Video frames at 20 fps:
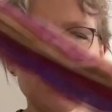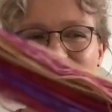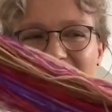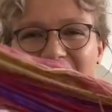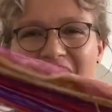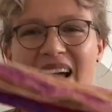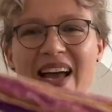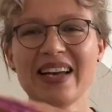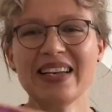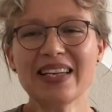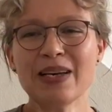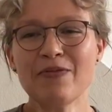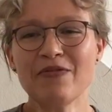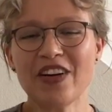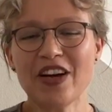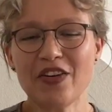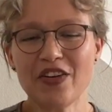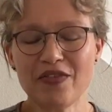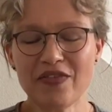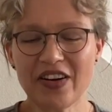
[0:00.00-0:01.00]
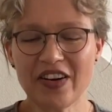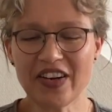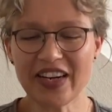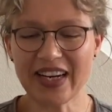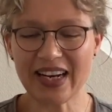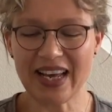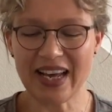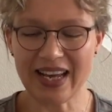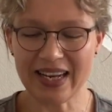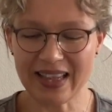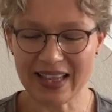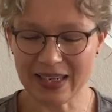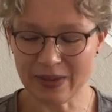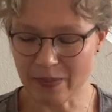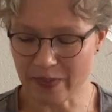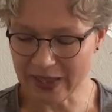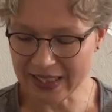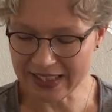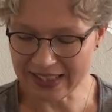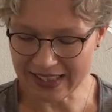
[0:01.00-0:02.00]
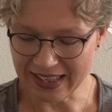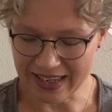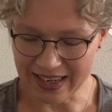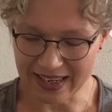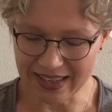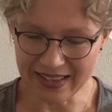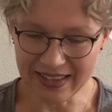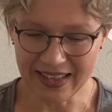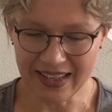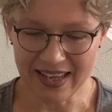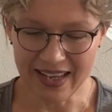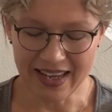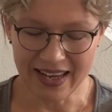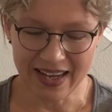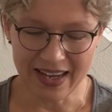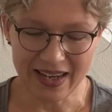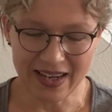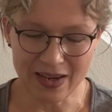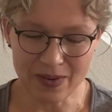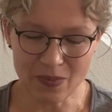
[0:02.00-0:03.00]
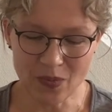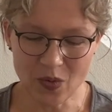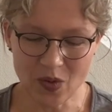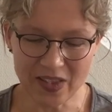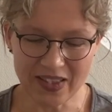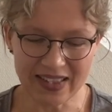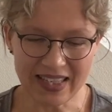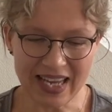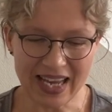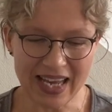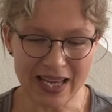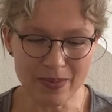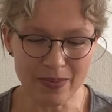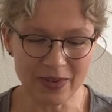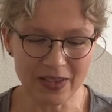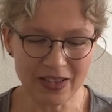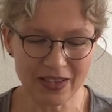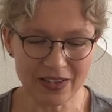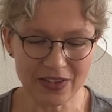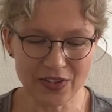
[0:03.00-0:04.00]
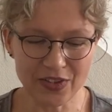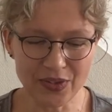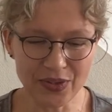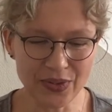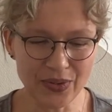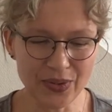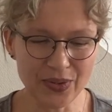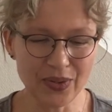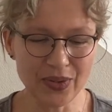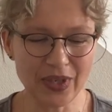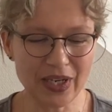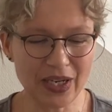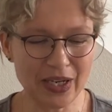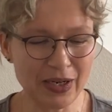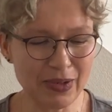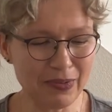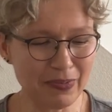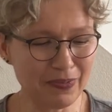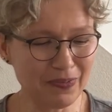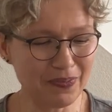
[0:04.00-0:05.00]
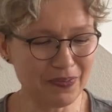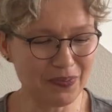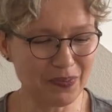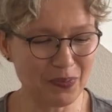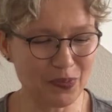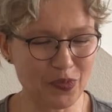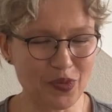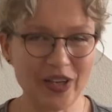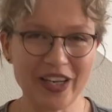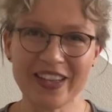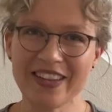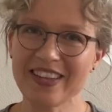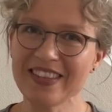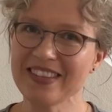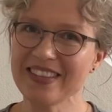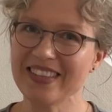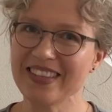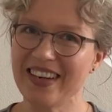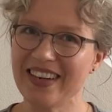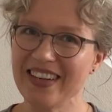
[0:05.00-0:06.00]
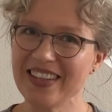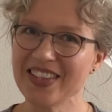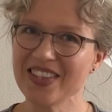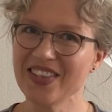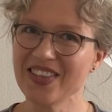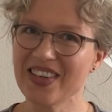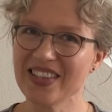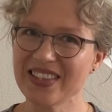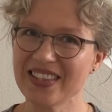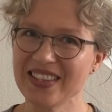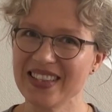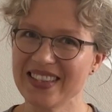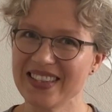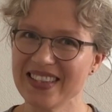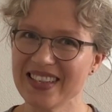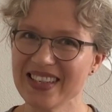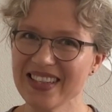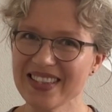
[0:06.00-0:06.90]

And I'm very glad that Britta was able to bring this yarn to us knitters